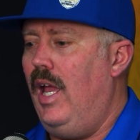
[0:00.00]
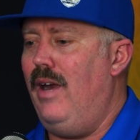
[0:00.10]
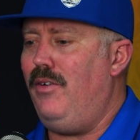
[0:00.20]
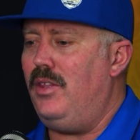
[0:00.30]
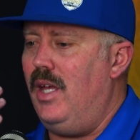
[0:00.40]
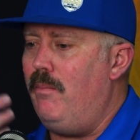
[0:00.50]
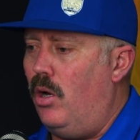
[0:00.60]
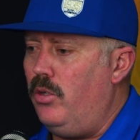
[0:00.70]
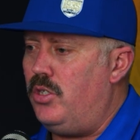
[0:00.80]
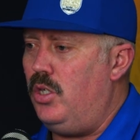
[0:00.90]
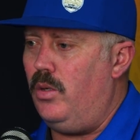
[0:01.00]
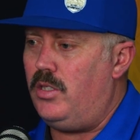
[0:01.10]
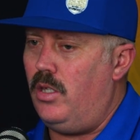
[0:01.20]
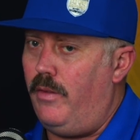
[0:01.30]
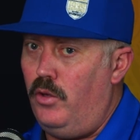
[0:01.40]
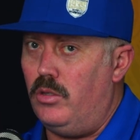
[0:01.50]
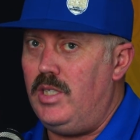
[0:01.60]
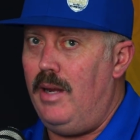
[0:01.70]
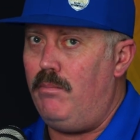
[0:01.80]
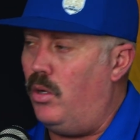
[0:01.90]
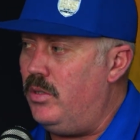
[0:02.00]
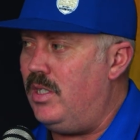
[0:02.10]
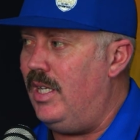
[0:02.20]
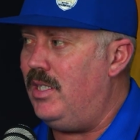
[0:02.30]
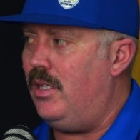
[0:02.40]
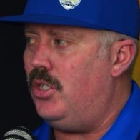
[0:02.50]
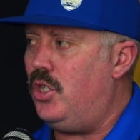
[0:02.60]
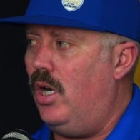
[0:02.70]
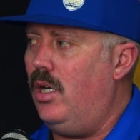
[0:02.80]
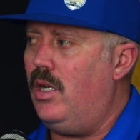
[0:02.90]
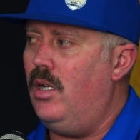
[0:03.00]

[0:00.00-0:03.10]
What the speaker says: And everything bolts to it. So the fuel tank bolts into the trunk.